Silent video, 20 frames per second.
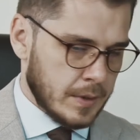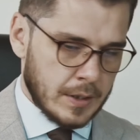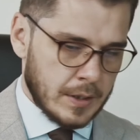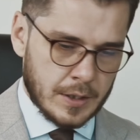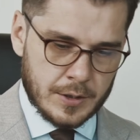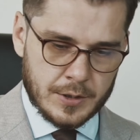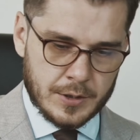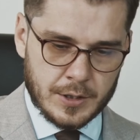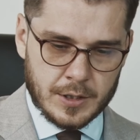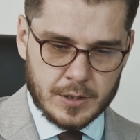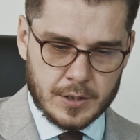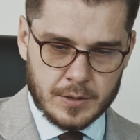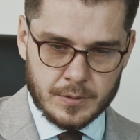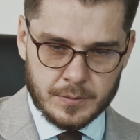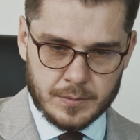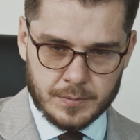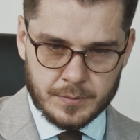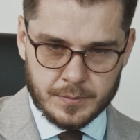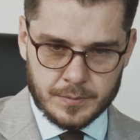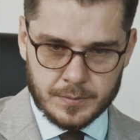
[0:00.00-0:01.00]
out
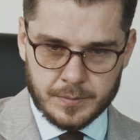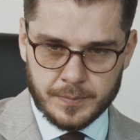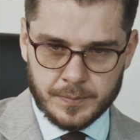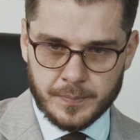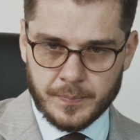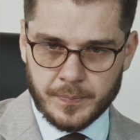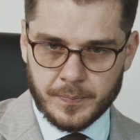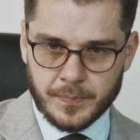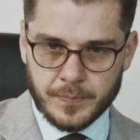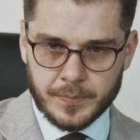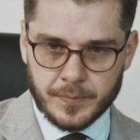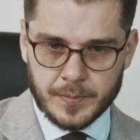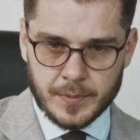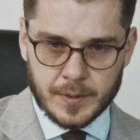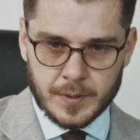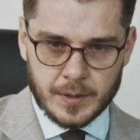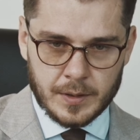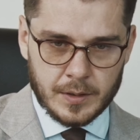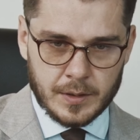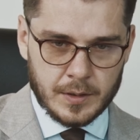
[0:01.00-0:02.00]
resumes?
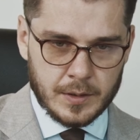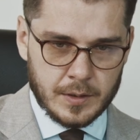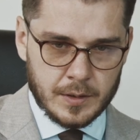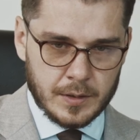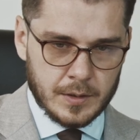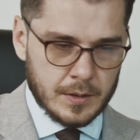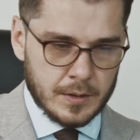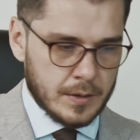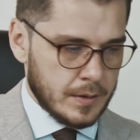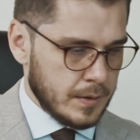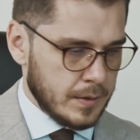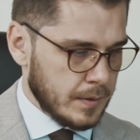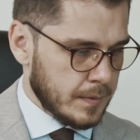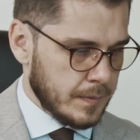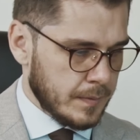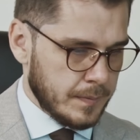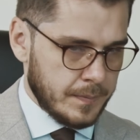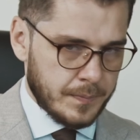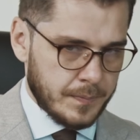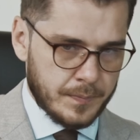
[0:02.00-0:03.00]
If you're not going
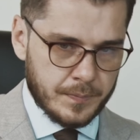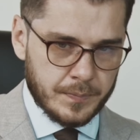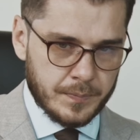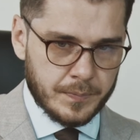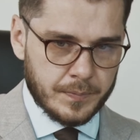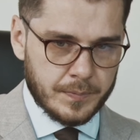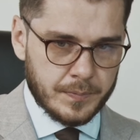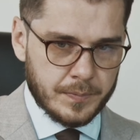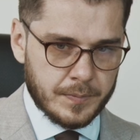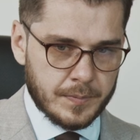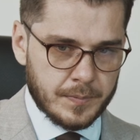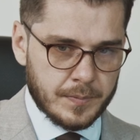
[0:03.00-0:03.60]
on interviews?